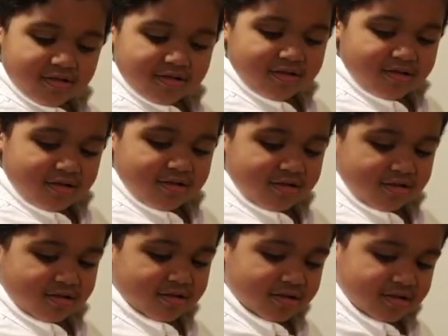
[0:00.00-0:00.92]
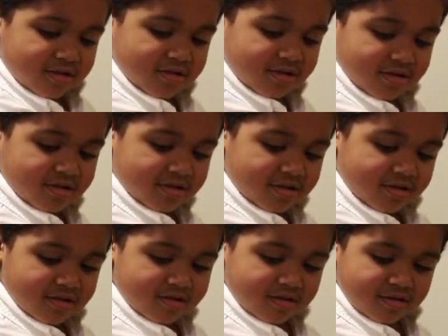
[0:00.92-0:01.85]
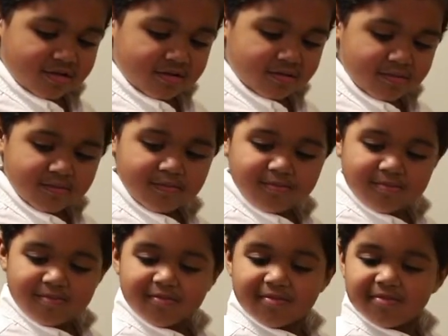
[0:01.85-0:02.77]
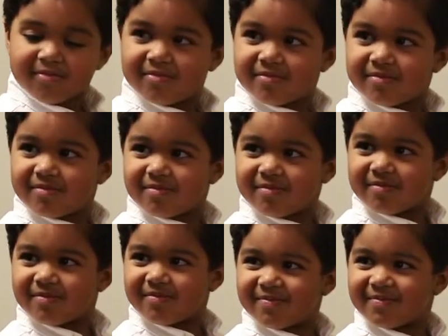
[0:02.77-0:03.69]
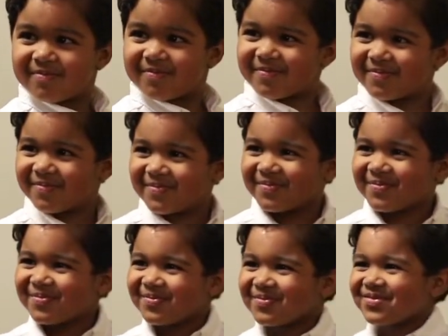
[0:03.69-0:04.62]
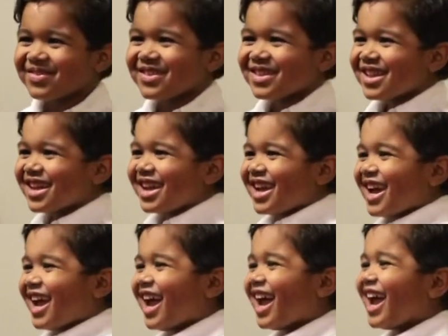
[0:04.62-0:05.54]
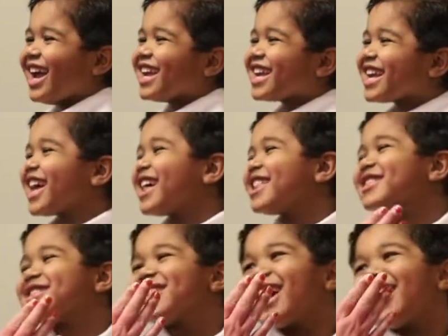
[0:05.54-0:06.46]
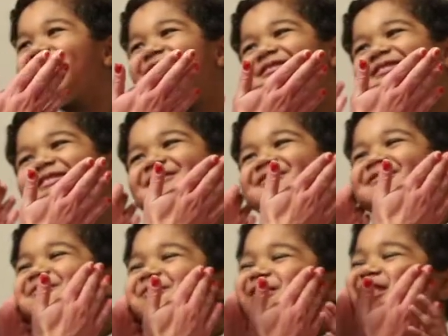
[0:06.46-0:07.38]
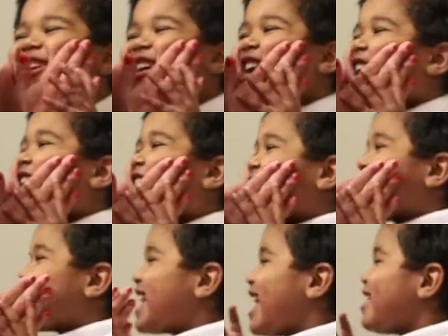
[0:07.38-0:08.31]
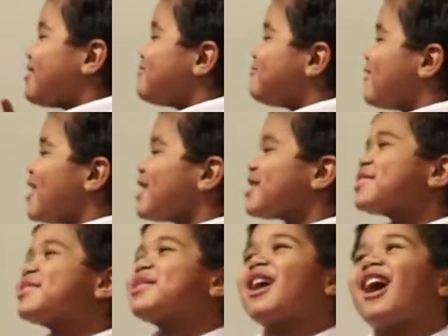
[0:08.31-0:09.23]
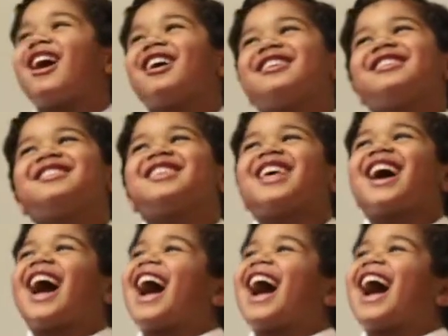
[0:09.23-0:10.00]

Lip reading: and is something that we don't have to pay for, you know, that's efficient for the family. It helps the community get involved and also helps with our funding.